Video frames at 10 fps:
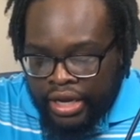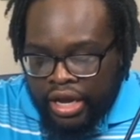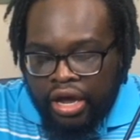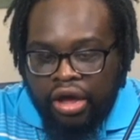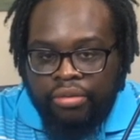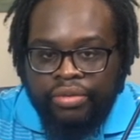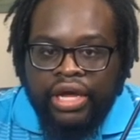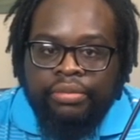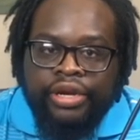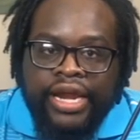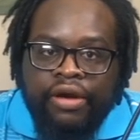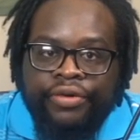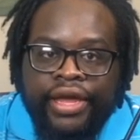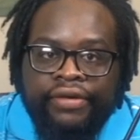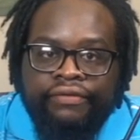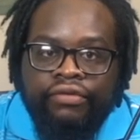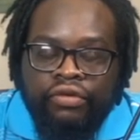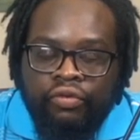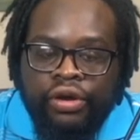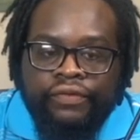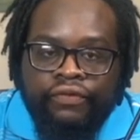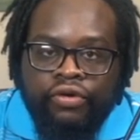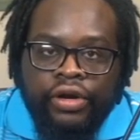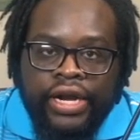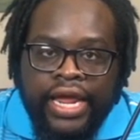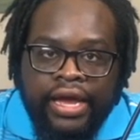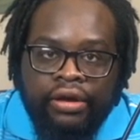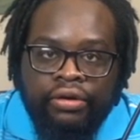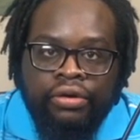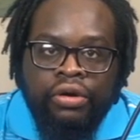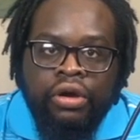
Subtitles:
The company that I work for now,